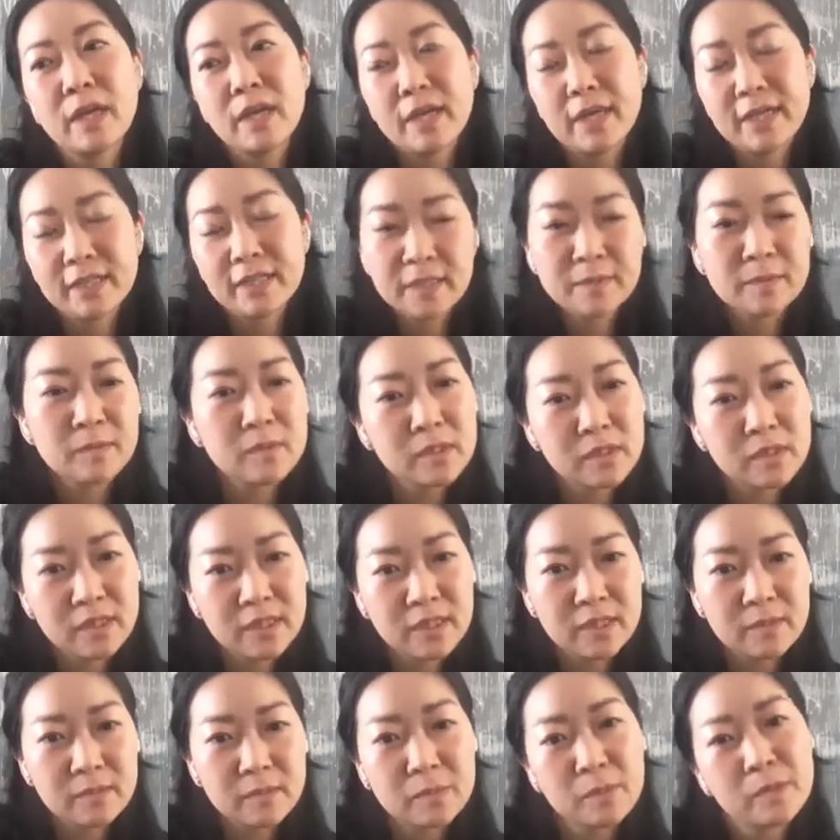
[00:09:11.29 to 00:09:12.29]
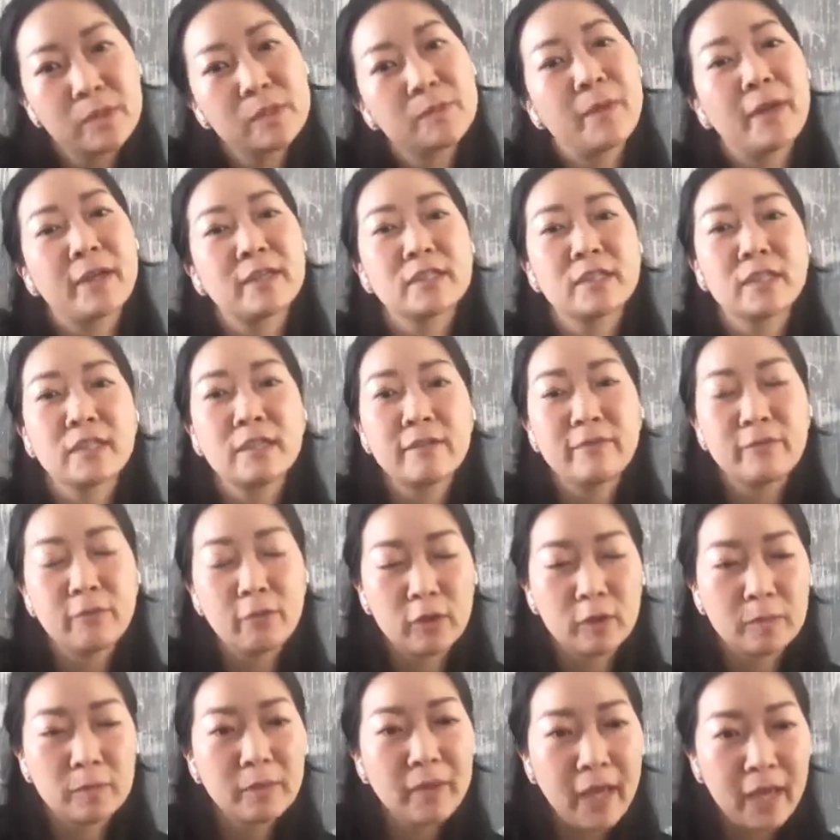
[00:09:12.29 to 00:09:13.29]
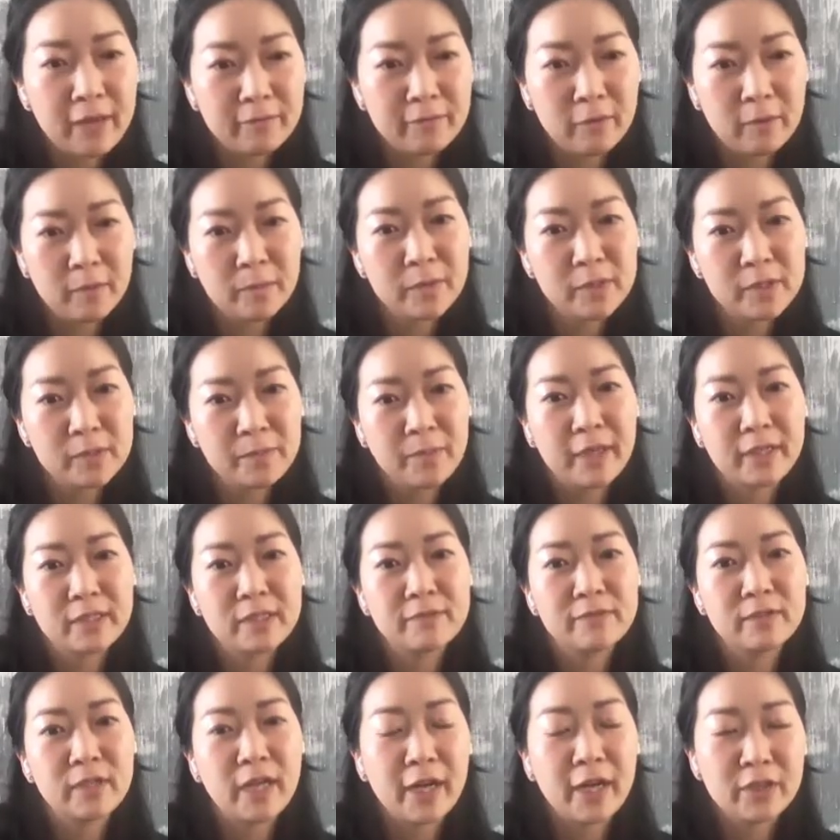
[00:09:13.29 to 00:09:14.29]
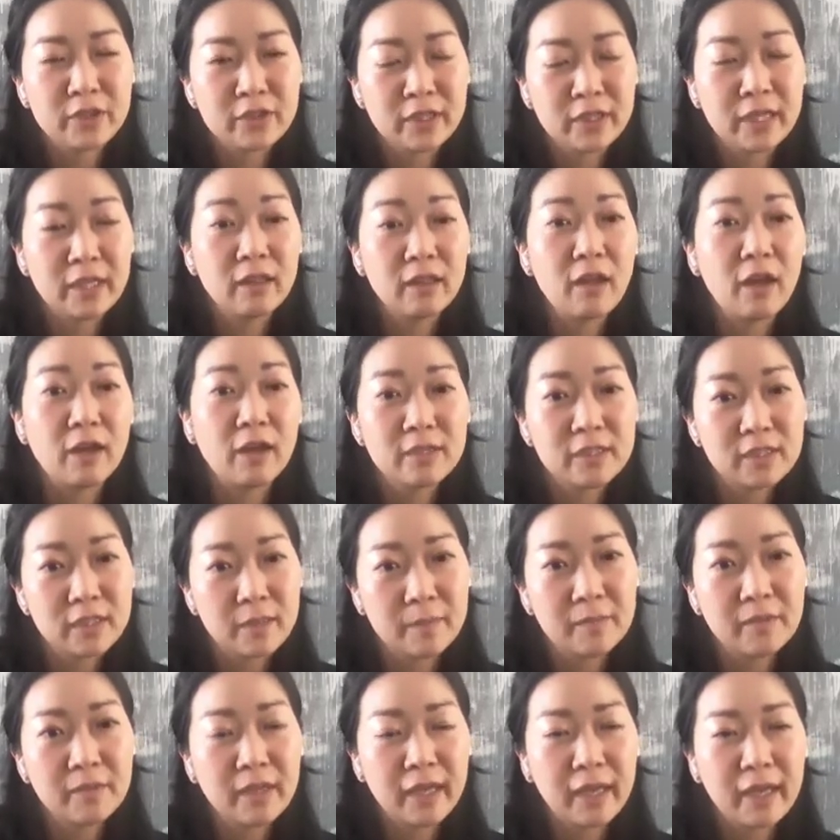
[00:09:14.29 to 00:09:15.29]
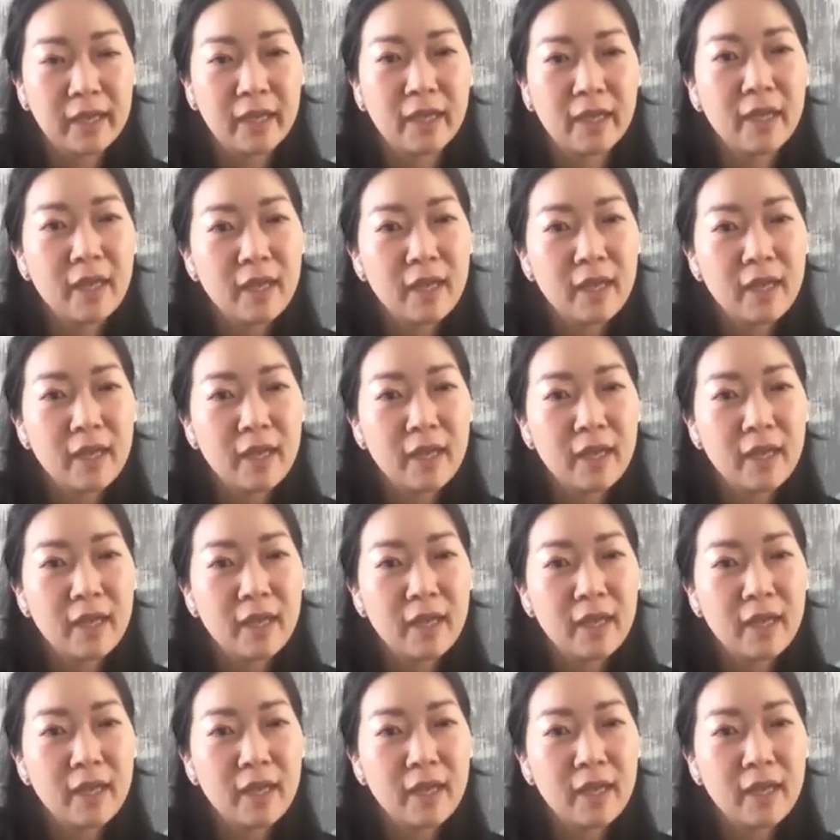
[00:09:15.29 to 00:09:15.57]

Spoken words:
a systems perspective or a platform perspective to actually launch something